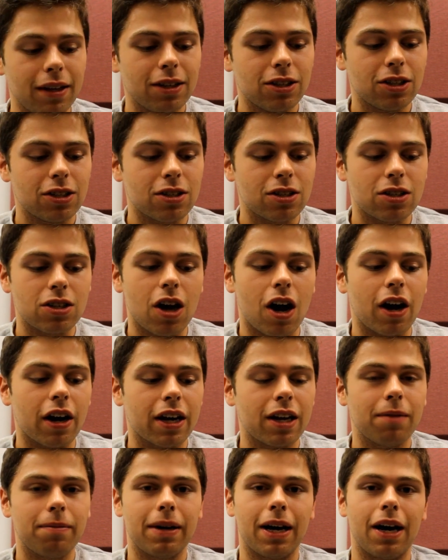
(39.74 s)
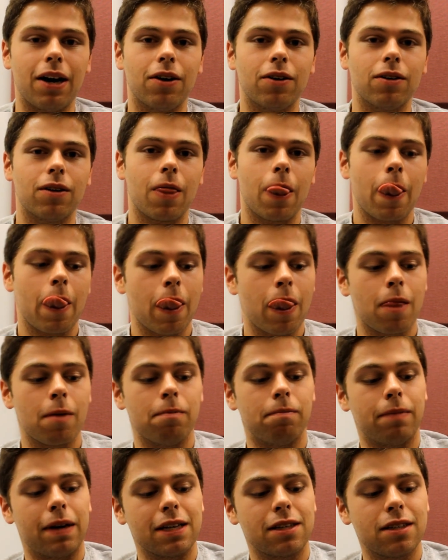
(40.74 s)
just talking about
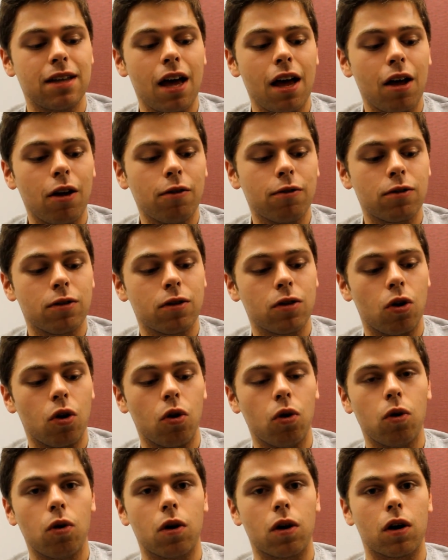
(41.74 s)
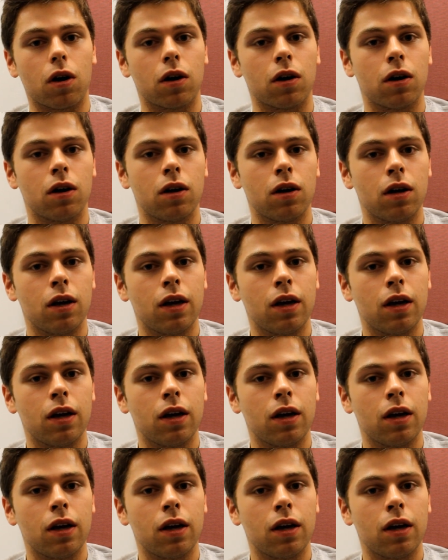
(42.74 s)
myself or